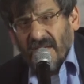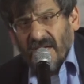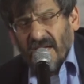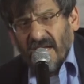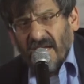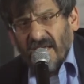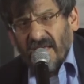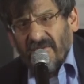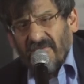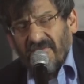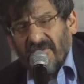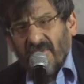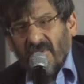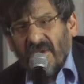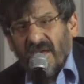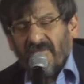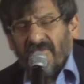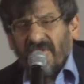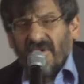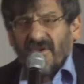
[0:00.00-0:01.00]
Uh, if
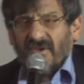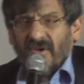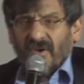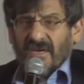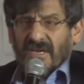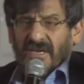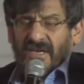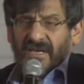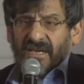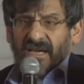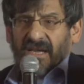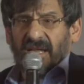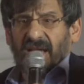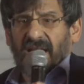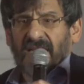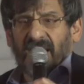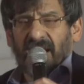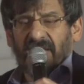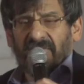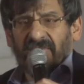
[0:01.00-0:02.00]
you have a look, uh,
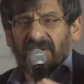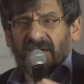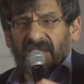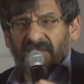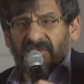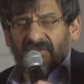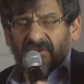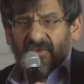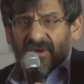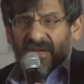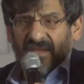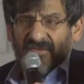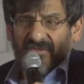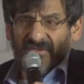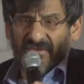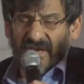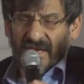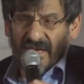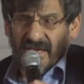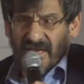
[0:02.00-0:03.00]
and I find this quite
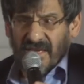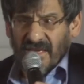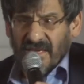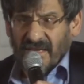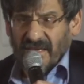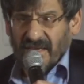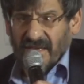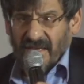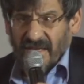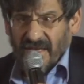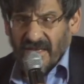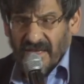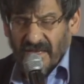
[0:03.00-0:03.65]
striking,